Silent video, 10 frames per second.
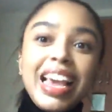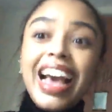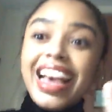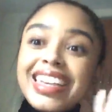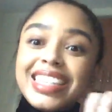
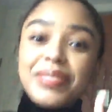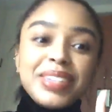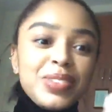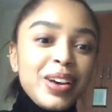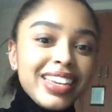Hi,
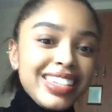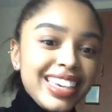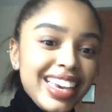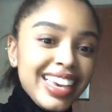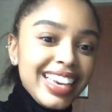someone's
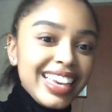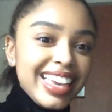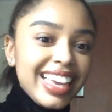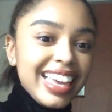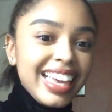watching.
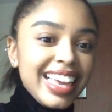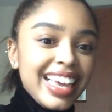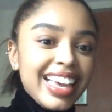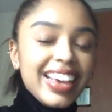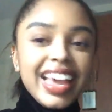
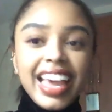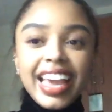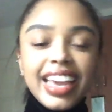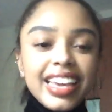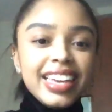
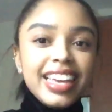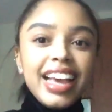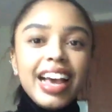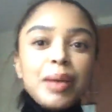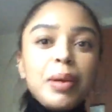Okay,
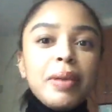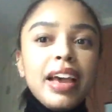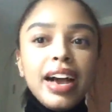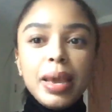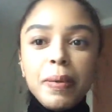I'm on my
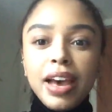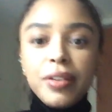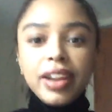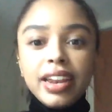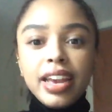iPad
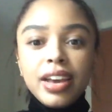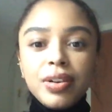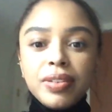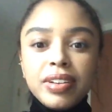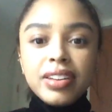right
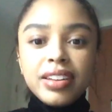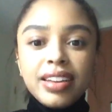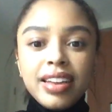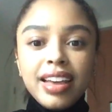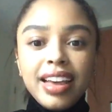now.
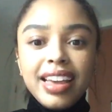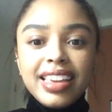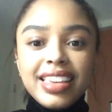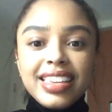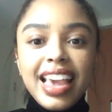
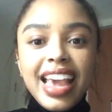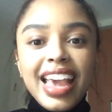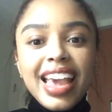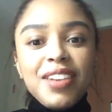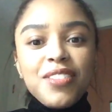
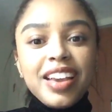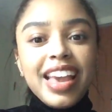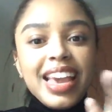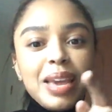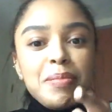Yay for
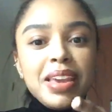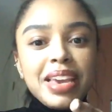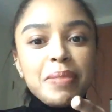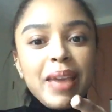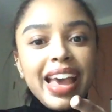hey
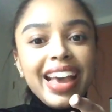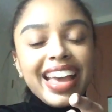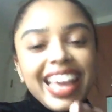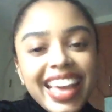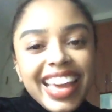Mick Mac.
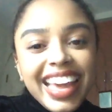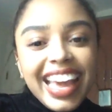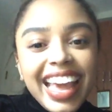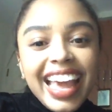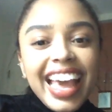
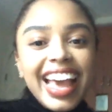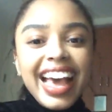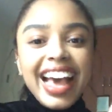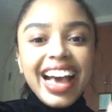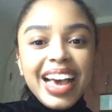
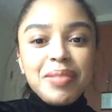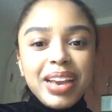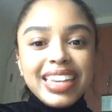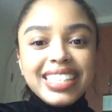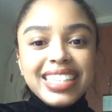Hi
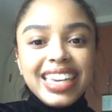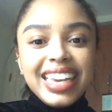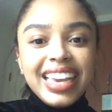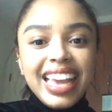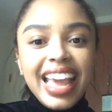Mike
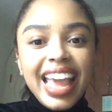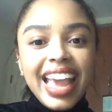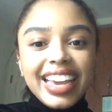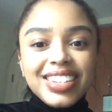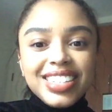C.
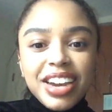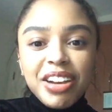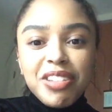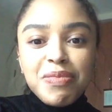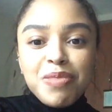Hey
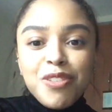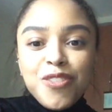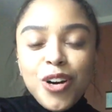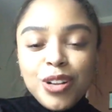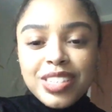Sheriff
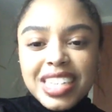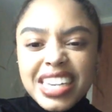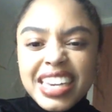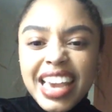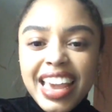Befold
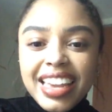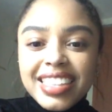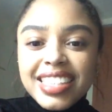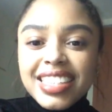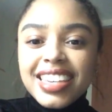T
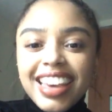Gaines.